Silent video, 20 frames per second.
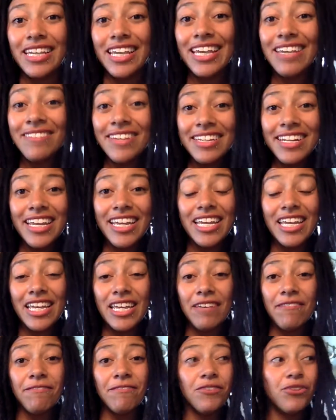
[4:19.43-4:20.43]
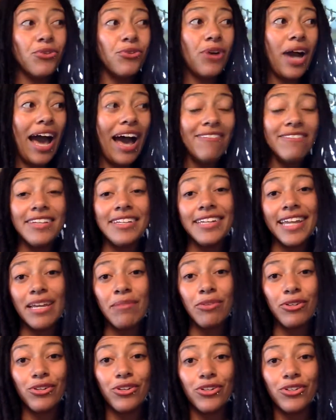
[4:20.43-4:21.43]
Even if you have a
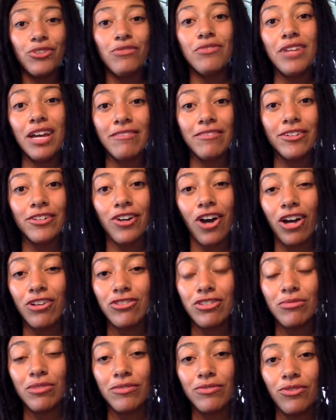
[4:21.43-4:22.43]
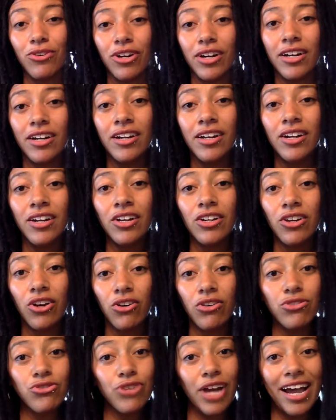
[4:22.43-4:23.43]
neighborhood you've never gone to before,
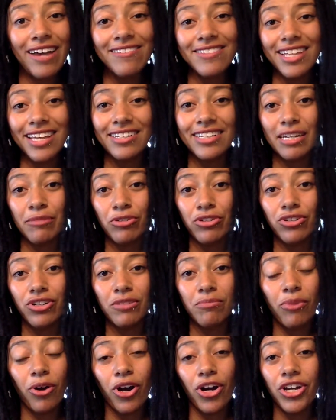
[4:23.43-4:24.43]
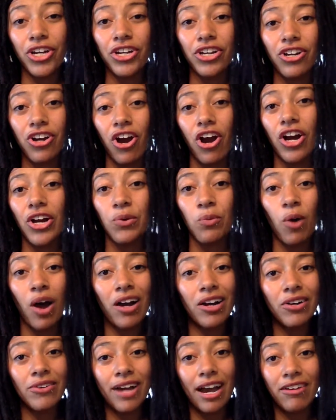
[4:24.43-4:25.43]
go drive to that neighborhood, park your car, and walk
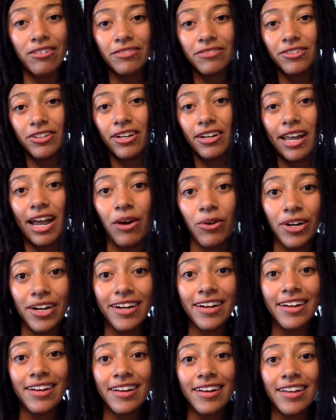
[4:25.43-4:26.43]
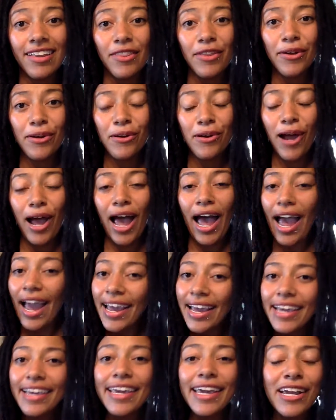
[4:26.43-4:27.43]
around for an hour. There,
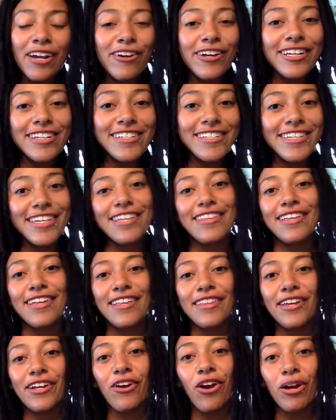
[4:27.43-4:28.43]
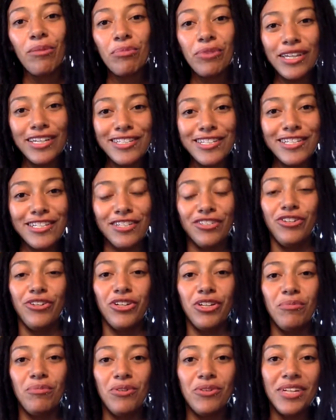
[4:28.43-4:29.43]
I guarantee that there are places in your
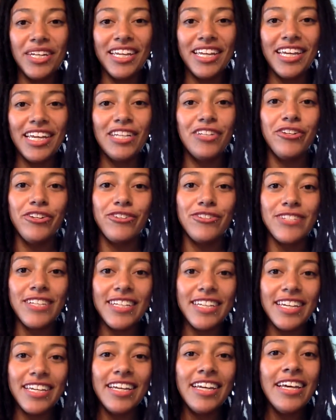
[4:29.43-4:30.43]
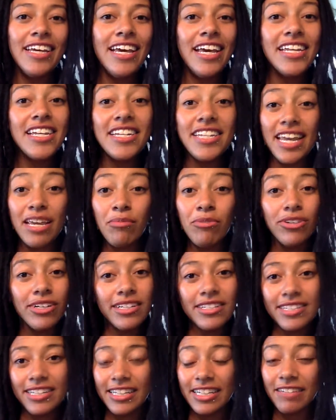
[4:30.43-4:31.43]
community, in your city, in a neighboring
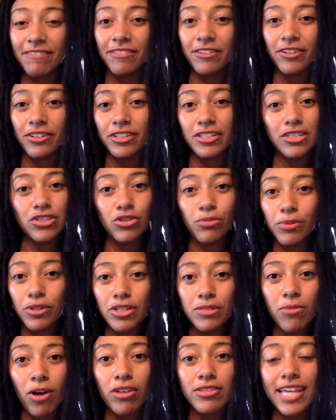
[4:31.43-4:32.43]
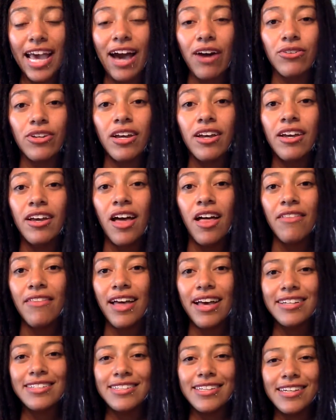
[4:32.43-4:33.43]
city, if you're in a super small town,
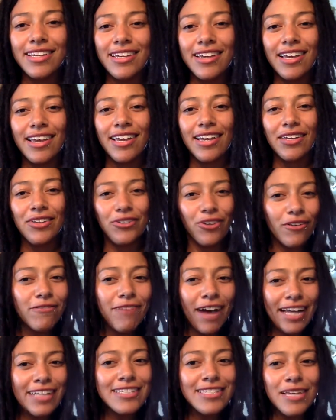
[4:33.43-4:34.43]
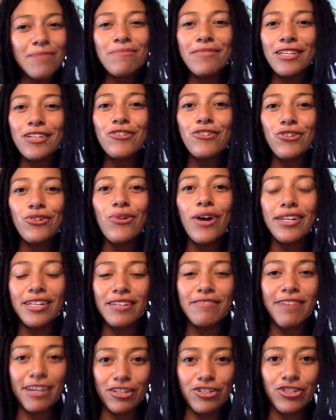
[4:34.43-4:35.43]
that you'll find something new and
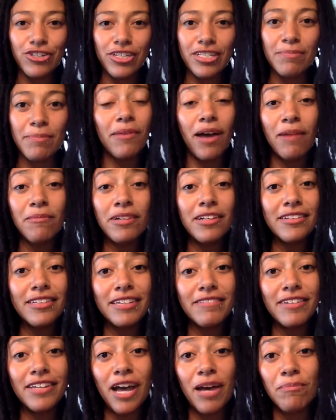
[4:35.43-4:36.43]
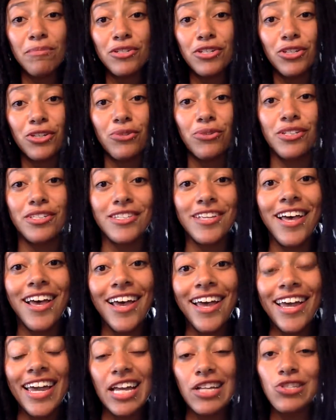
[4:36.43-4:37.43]
adventurous, but I'm gonna leave it up to you. It's,
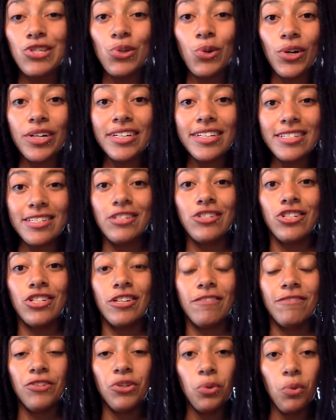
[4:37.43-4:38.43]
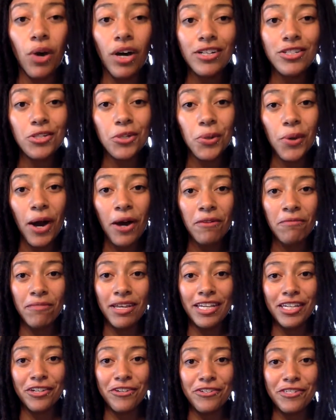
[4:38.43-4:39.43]
it's your decision. If you want to go out and
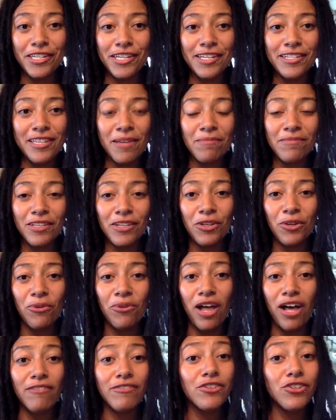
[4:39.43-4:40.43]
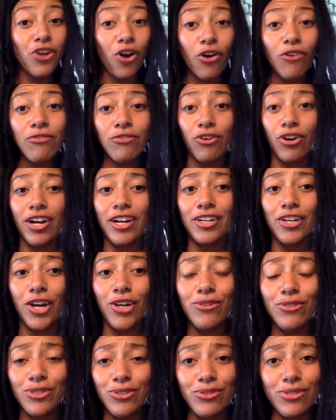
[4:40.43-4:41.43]
make your city something you love, go for it,
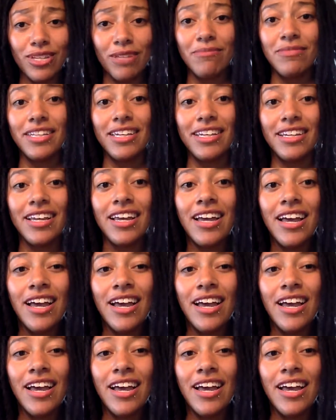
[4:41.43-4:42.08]
go do something.